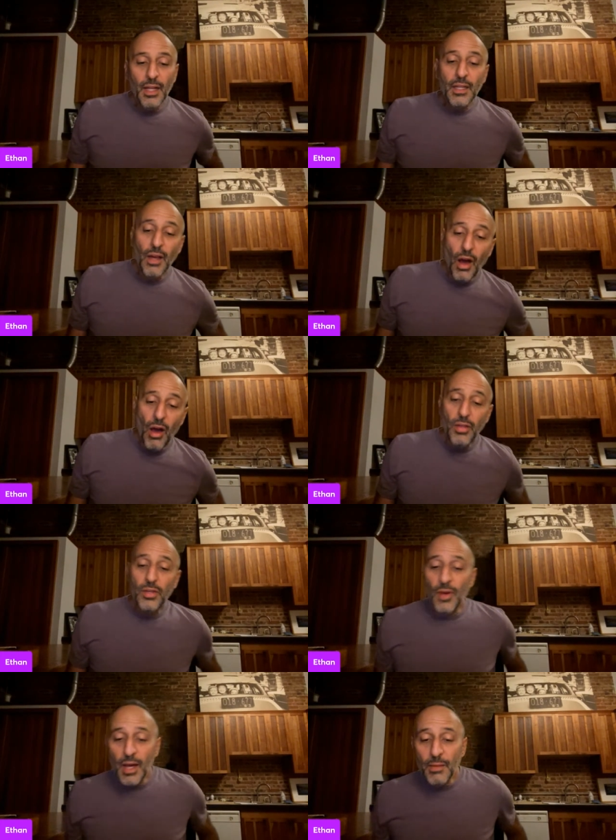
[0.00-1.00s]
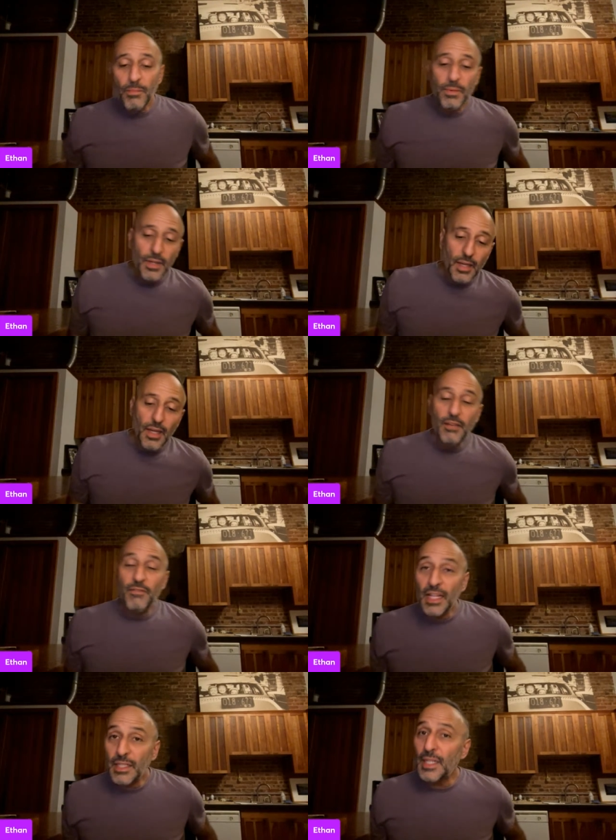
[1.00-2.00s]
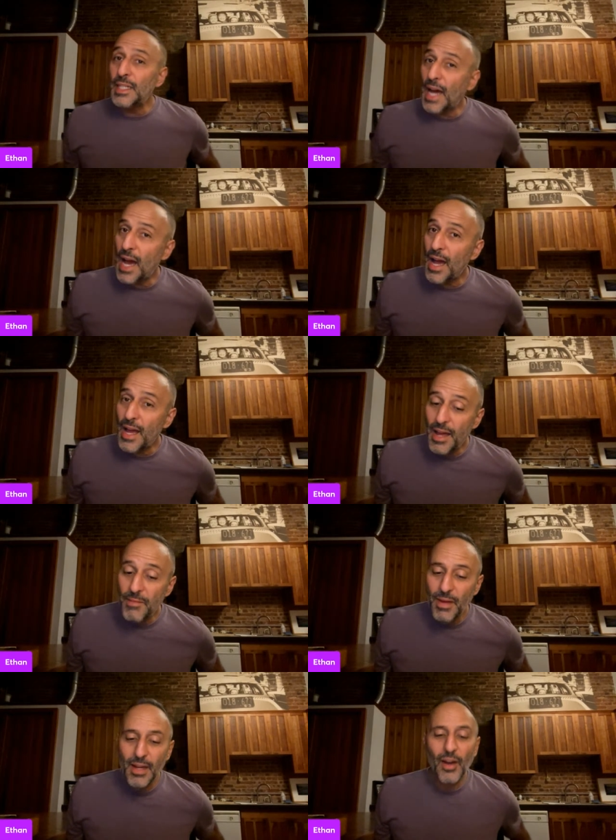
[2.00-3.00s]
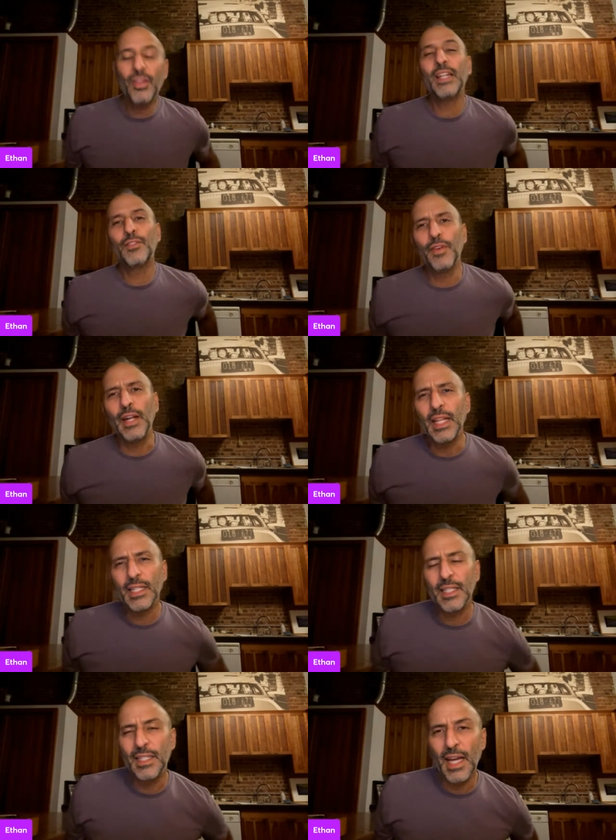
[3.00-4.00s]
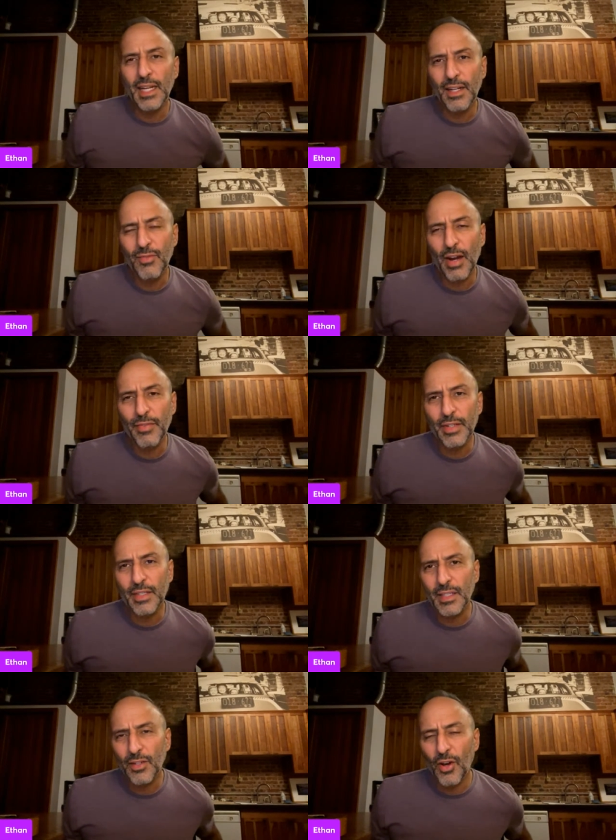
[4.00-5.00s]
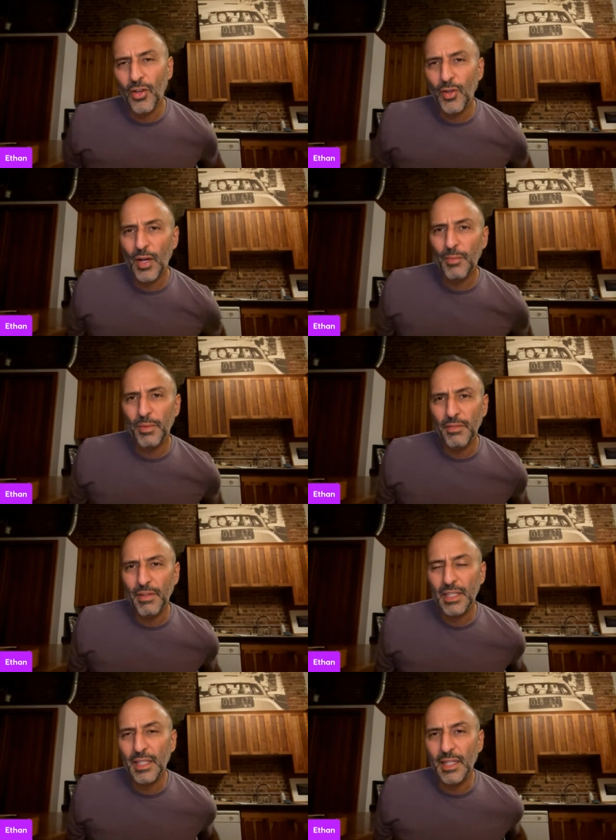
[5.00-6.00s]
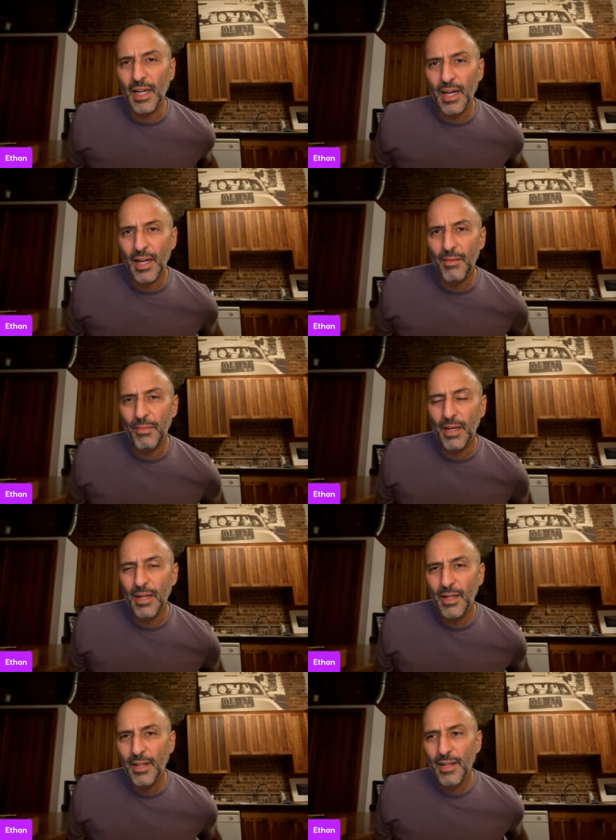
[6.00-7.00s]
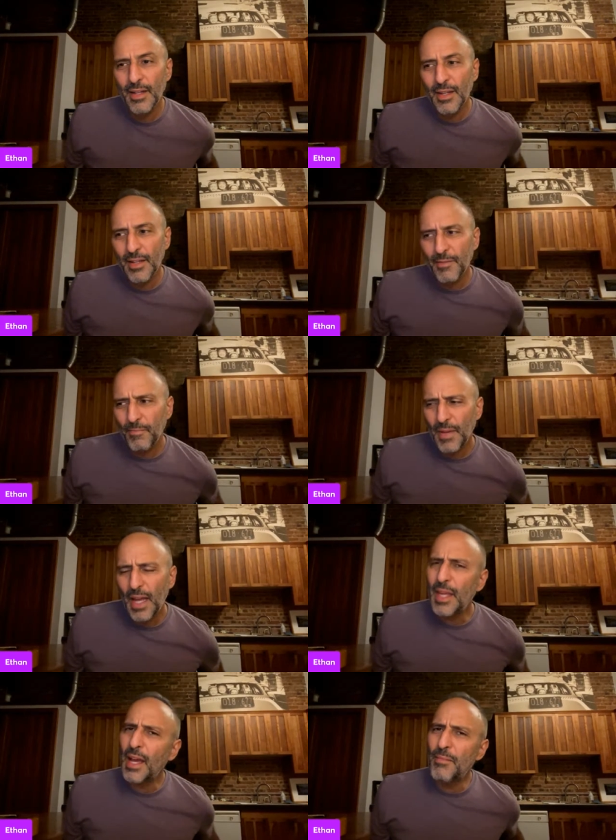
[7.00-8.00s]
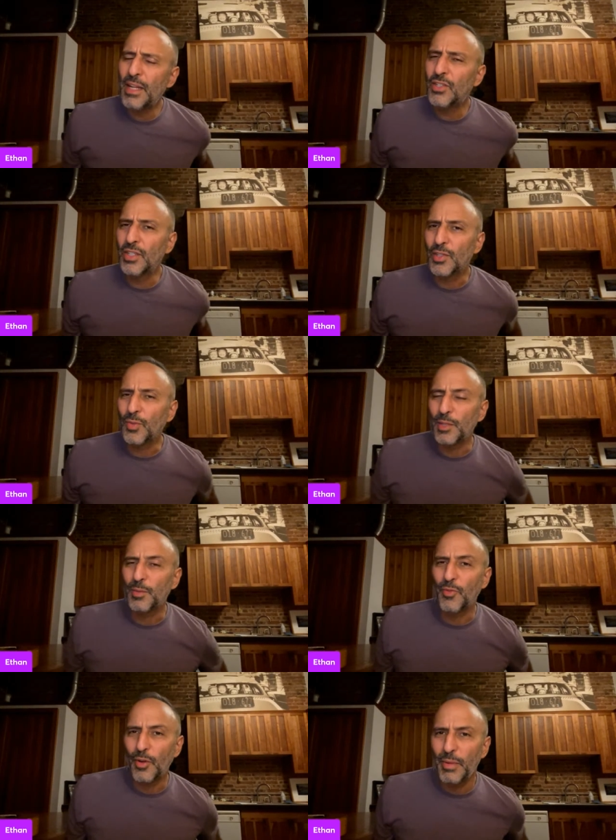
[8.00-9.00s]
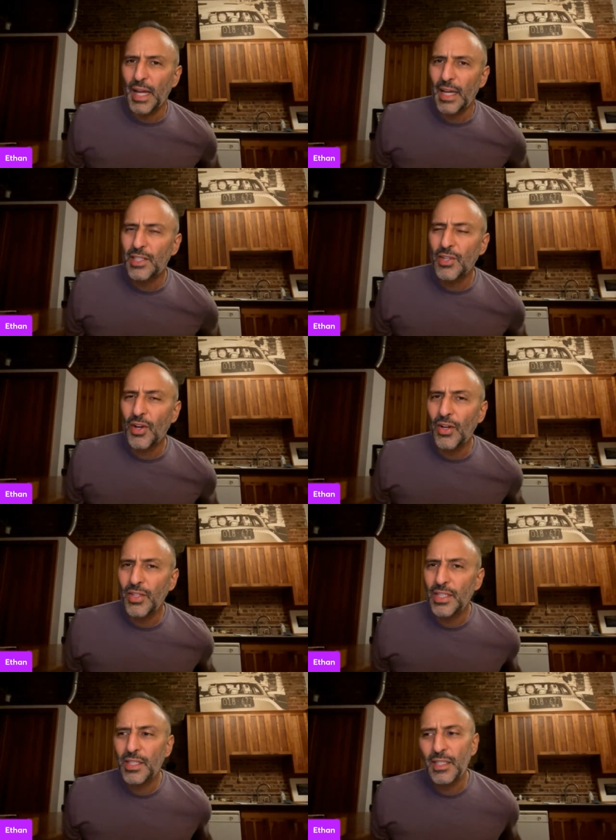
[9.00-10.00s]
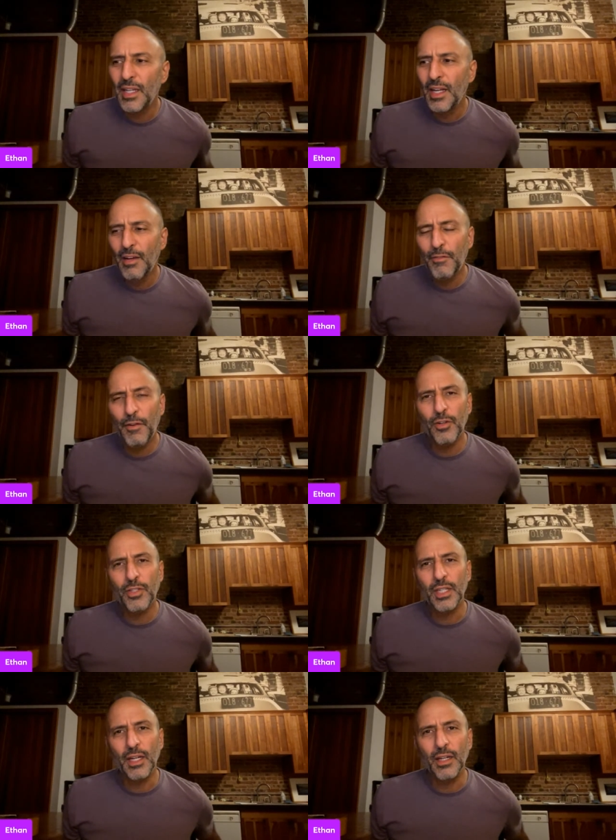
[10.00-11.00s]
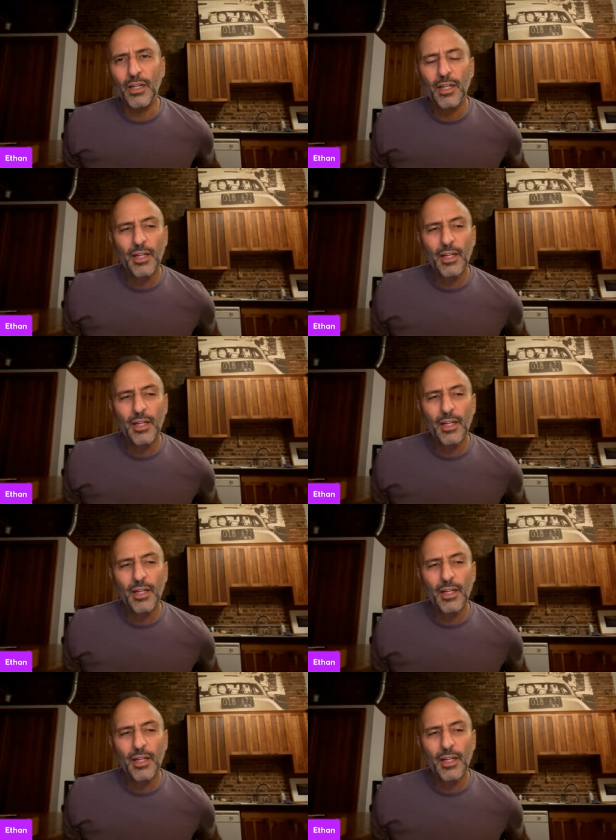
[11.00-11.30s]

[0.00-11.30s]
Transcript: Call you up, invest a dime. Oh, that's funny. That's a dated reference. Call you up, invest a dime. I think I mentioned this once before, but I saw this folk singer